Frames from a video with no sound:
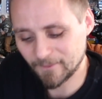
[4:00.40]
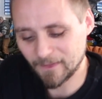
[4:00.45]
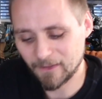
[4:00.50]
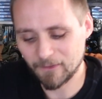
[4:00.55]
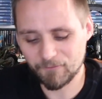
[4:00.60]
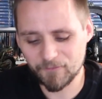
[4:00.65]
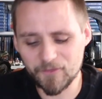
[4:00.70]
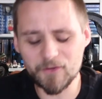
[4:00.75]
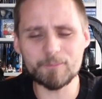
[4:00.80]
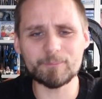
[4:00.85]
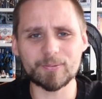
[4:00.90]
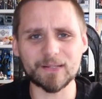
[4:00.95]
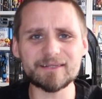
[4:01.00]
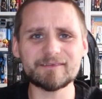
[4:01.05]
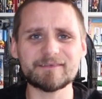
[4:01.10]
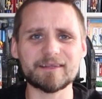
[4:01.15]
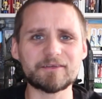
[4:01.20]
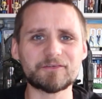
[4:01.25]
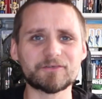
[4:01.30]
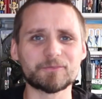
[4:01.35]
a few
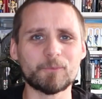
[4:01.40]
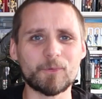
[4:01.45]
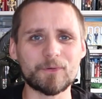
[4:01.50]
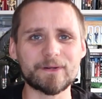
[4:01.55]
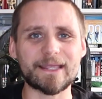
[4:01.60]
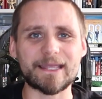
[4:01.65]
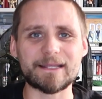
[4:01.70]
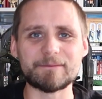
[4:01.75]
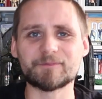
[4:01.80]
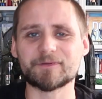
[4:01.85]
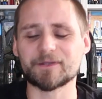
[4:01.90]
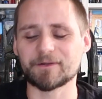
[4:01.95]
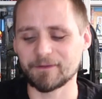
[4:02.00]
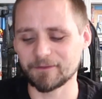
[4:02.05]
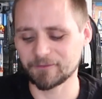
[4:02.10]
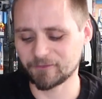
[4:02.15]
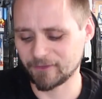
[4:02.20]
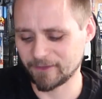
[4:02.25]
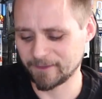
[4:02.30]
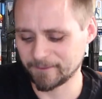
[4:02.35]
PlayStation 1 games here,
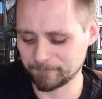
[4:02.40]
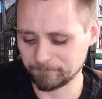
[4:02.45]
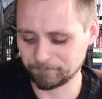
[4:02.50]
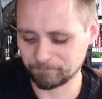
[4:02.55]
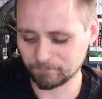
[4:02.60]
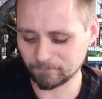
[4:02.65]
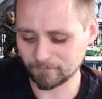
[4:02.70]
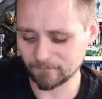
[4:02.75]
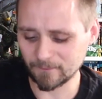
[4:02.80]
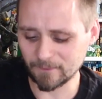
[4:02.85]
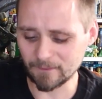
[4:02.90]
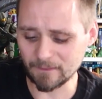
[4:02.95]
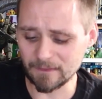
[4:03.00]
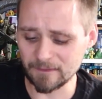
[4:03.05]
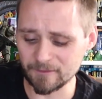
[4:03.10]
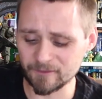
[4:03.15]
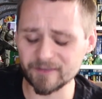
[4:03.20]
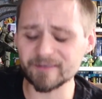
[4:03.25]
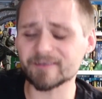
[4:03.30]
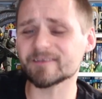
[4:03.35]
actually.
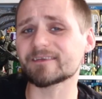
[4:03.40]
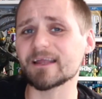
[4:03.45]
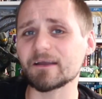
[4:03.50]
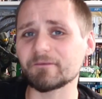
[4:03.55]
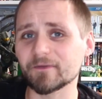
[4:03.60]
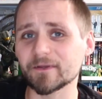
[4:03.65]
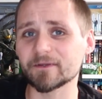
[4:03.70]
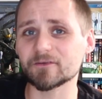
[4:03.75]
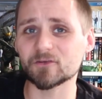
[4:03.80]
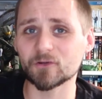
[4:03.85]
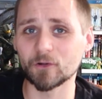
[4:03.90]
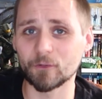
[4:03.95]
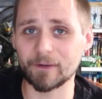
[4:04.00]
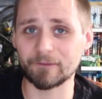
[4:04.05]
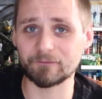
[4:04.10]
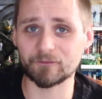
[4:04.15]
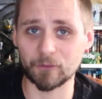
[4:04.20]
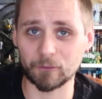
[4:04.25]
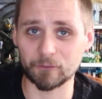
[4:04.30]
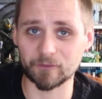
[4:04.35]
So this is definitely a story
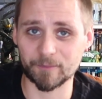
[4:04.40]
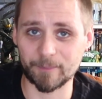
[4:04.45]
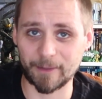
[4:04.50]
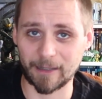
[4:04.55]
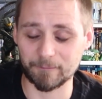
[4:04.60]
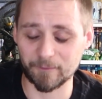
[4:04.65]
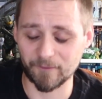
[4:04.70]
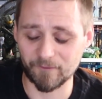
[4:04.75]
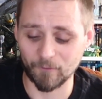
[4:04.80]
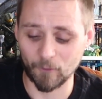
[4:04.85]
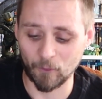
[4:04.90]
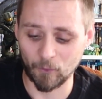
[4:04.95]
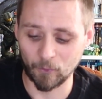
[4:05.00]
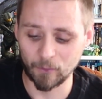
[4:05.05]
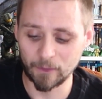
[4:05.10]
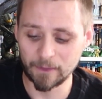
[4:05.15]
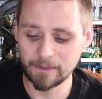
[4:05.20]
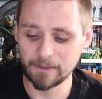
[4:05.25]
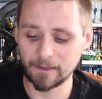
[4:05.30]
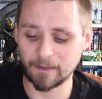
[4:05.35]
I've talked about
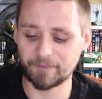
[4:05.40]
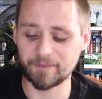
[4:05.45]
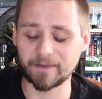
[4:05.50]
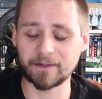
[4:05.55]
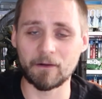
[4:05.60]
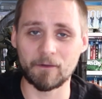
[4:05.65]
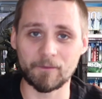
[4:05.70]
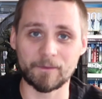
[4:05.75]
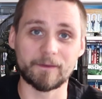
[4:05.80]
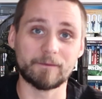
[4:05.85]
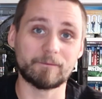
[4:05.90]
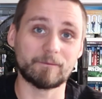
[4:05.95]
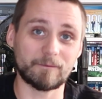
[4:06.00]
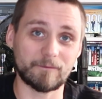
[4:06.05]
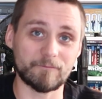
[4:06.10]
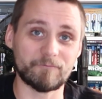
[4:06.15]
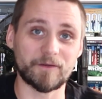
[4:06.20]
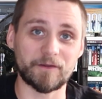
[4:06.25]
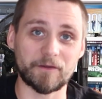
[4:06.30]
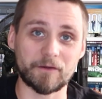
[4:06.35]
before. I think on the
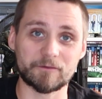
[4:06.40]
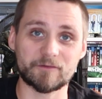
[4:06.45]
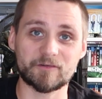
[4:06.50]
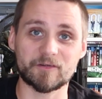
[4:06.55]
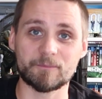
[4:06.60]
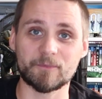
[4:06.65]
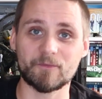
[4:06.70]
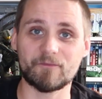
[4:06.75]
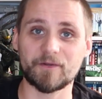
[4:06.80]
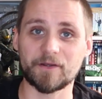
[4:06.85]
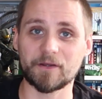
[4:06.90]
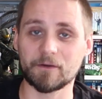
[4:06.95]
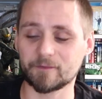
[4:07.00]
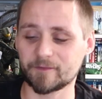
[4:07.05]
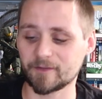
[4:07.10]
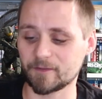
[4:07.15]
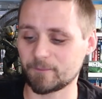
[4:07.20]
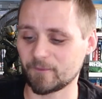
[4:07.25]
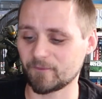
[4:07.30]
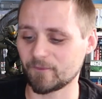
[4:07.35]
video, similar video I
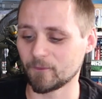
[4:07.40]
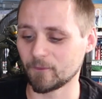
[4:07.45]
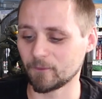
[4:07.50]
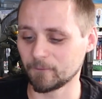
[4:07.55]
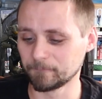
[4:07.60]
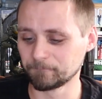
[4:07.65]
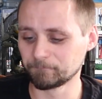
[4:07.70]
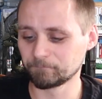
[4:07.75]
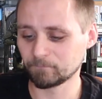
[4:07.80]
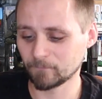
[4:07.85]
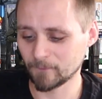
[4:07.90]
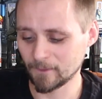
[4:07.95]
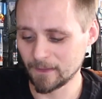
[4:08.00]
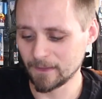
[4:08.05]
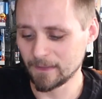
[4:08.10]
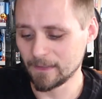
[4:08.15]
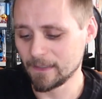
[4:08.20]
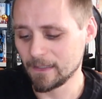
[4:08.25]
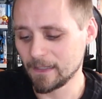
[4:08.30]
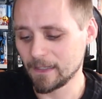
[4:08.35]
did before.
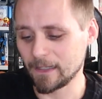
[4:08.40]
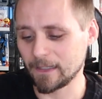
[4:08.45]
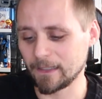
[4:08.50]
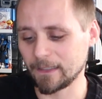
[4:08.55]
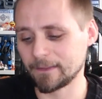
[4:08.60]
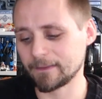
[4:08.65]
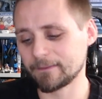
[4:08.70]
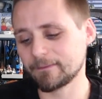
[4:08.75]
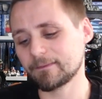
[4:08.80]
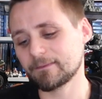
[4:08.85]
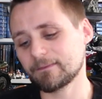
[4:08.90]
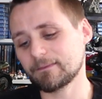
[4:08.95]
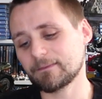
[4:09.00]
And